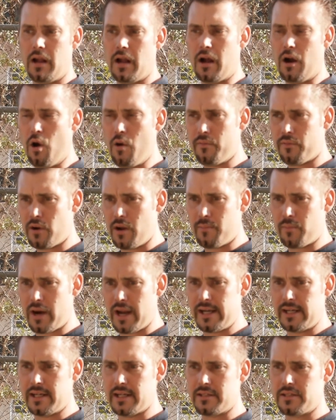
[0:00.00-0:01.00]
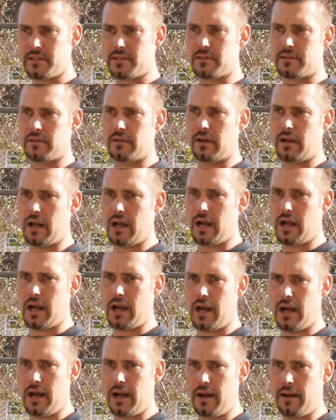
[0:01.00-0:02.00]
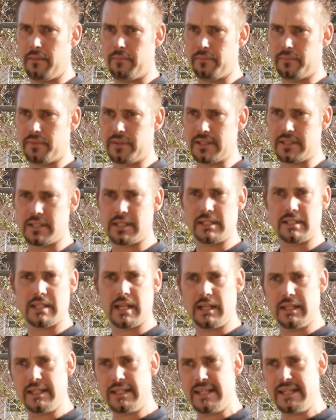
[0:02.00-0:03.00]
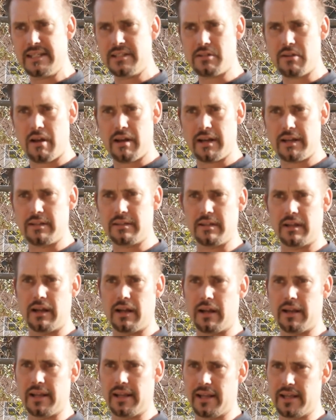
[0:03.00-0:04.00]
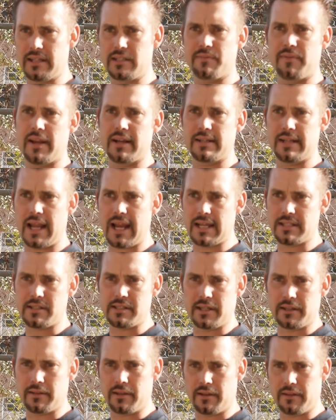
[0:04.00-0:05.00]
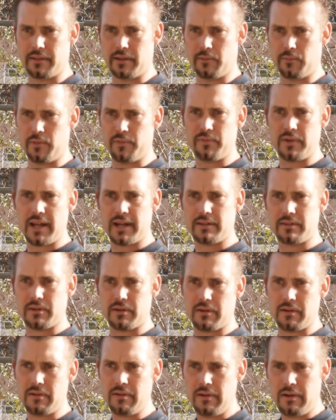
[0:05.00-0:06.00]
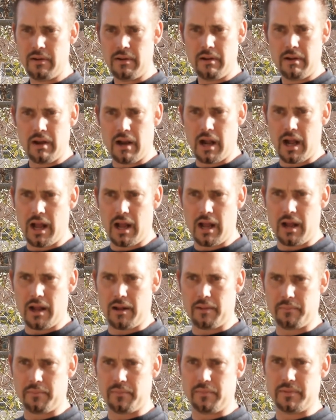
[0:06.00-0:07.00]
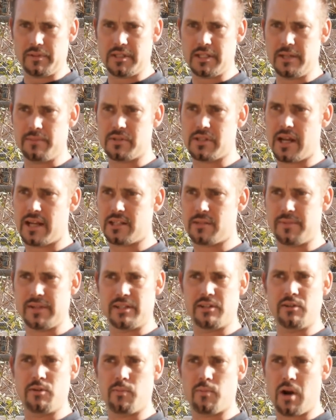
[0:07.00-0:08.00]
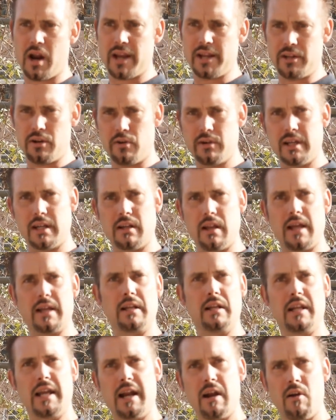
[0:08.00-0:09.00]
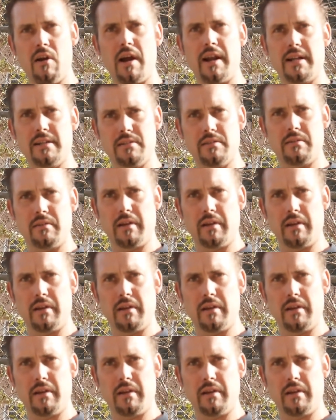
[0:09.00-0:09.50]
Overall brightness, the 6 LEDs on it, it's fantastic. The reflector seems not to be too bright. You don't get a lot of glare on it,